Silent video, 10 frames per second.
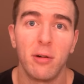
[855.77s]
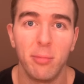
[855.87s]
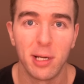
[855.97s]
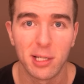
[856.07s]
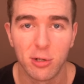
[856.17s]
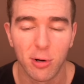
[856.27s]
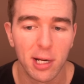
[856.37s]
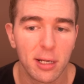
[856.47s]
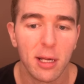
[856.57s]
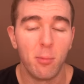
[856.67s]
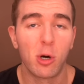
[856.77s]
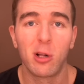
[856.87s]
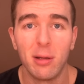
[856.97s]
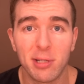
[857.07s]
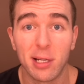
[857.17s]
Hope you guys enjoyed it. More
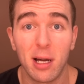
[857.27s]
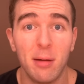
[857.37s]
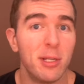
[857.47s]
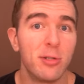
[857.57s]
clips to come.